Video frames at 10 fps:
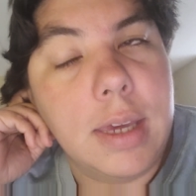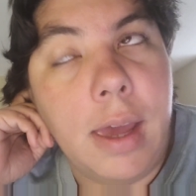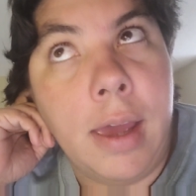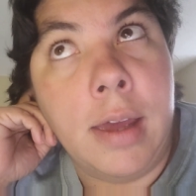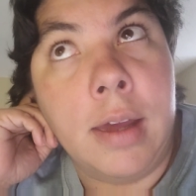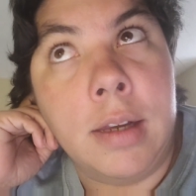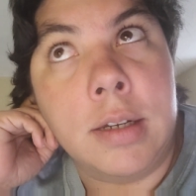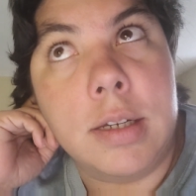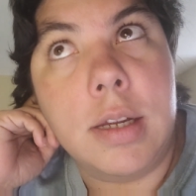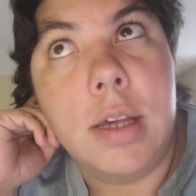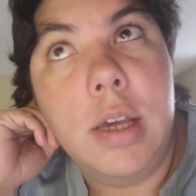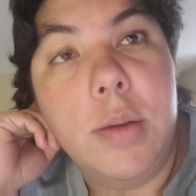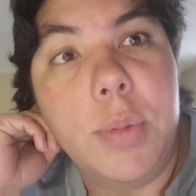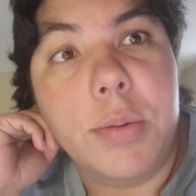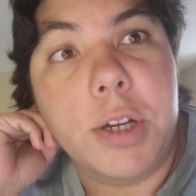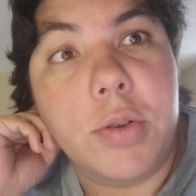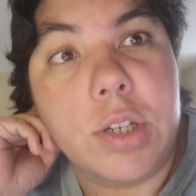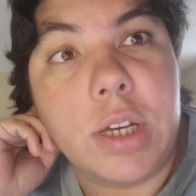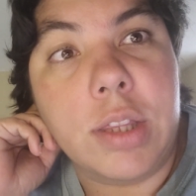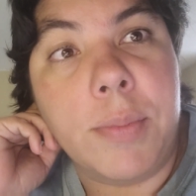and be able to go
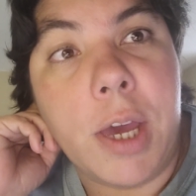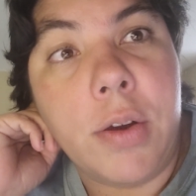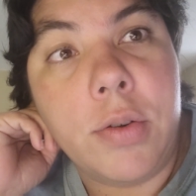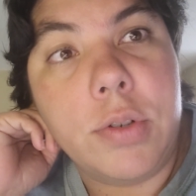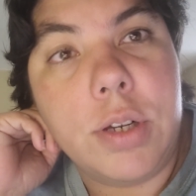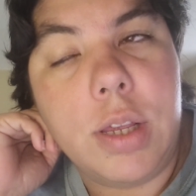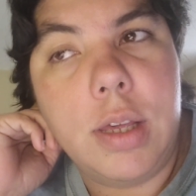check them out.